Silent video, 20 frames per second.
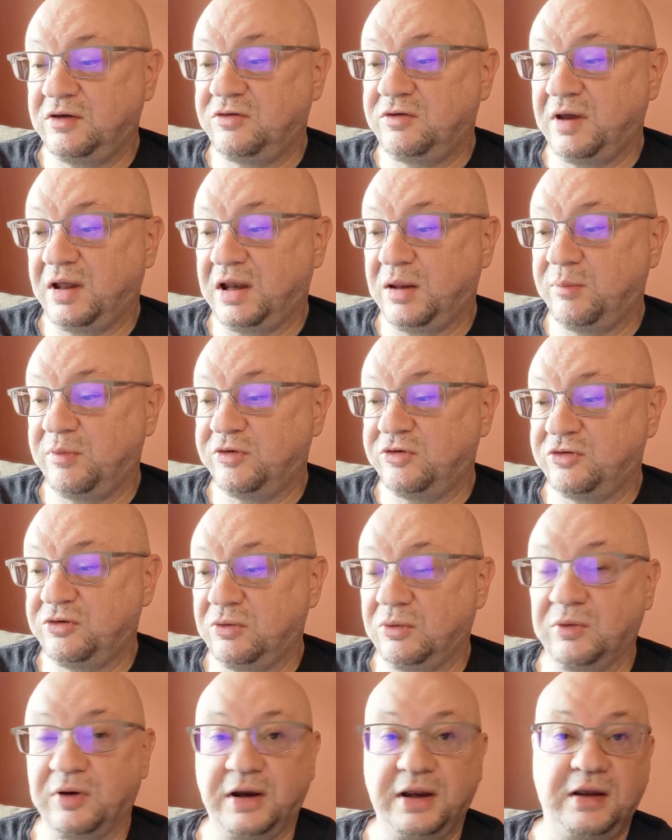to tell him a
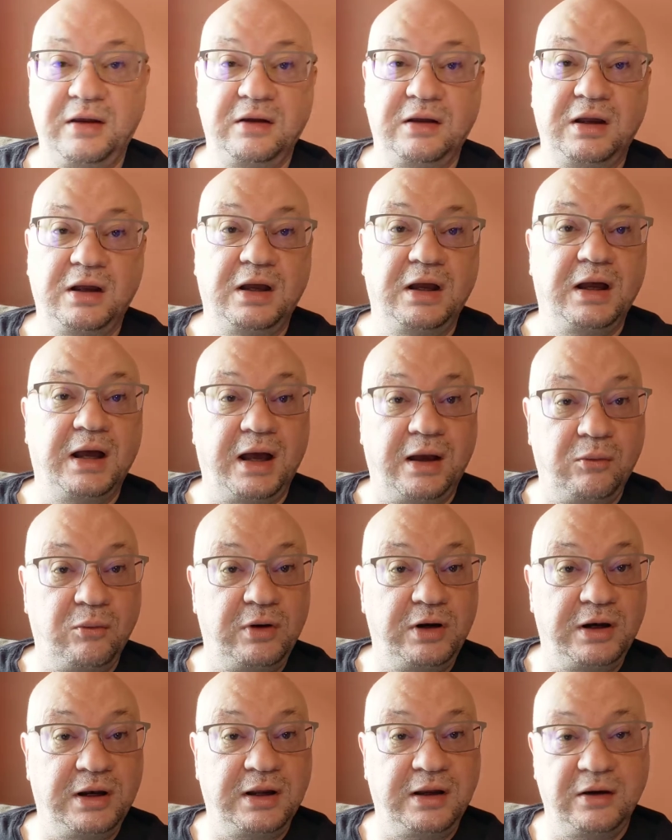story, I
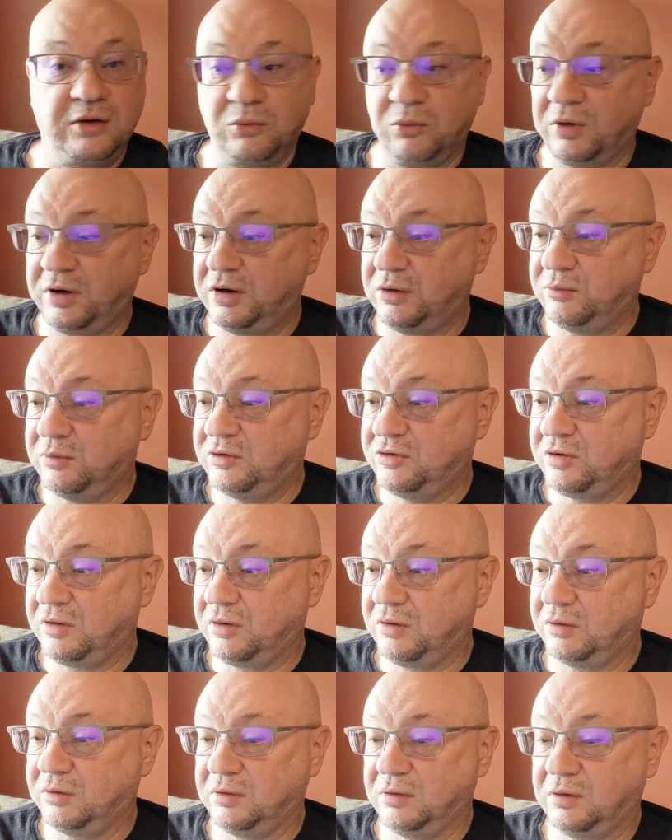wanted to hear one in
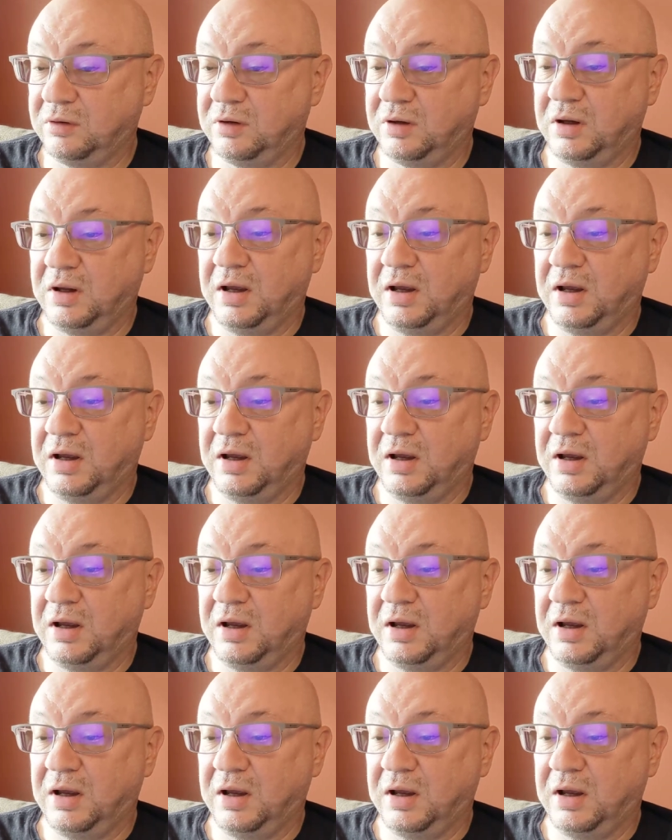return.